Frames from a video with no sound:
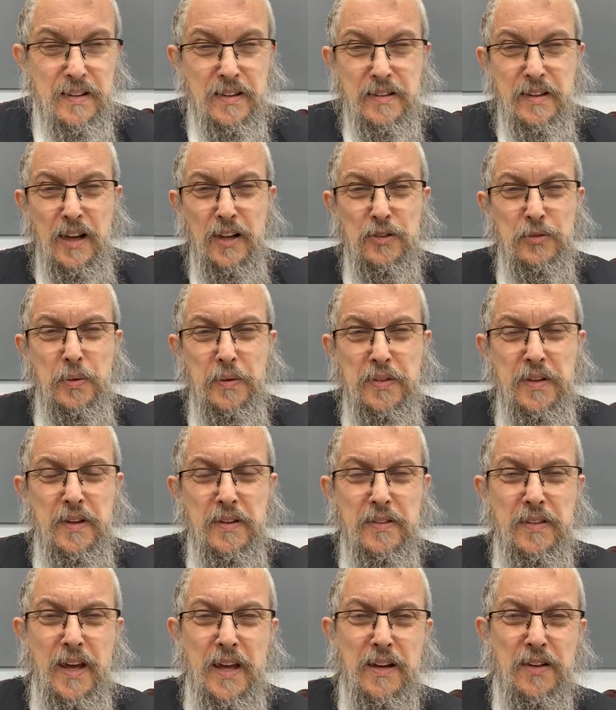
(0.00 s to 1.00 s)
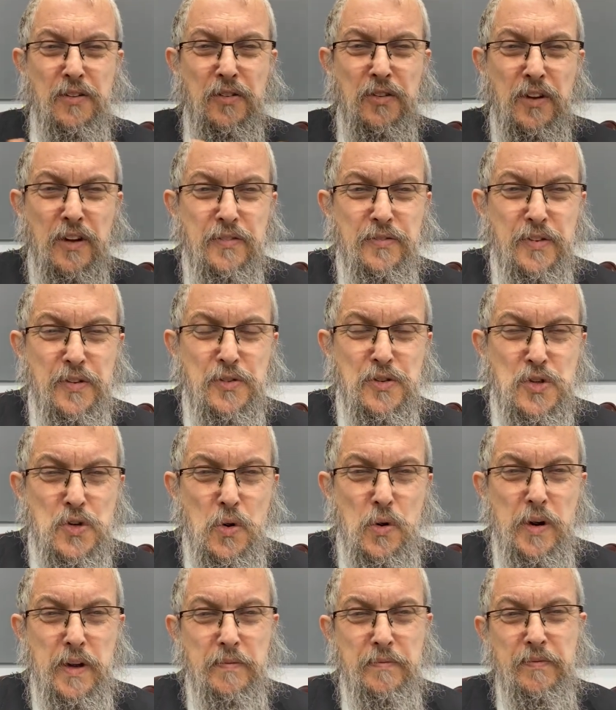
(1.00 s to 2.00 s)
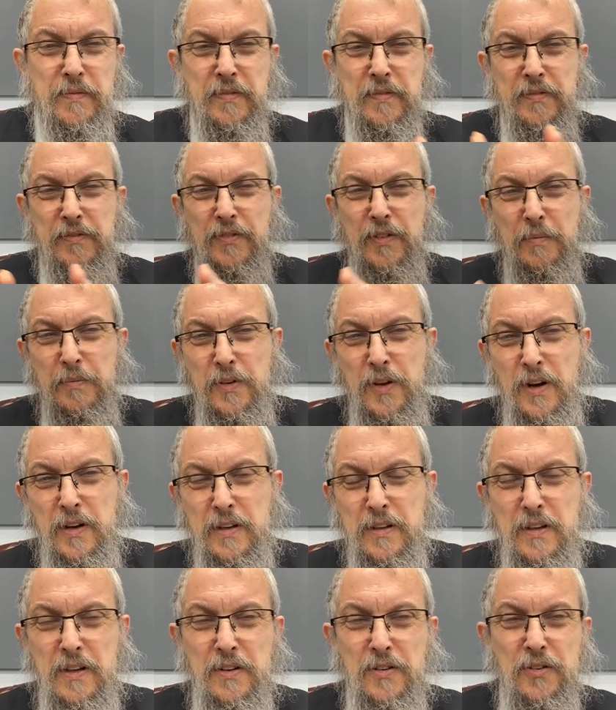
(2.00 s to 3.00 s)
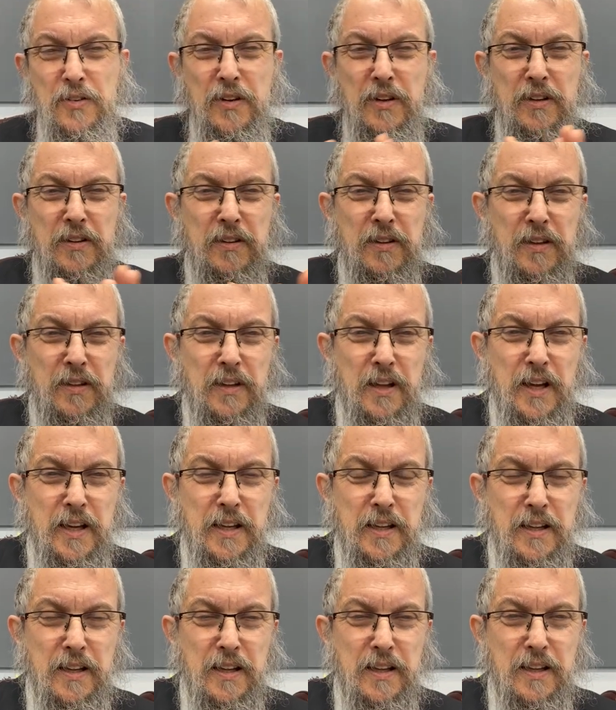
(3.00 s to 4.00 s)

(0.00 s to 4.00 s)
Dealt with it, that itself is joy, from darkness to light,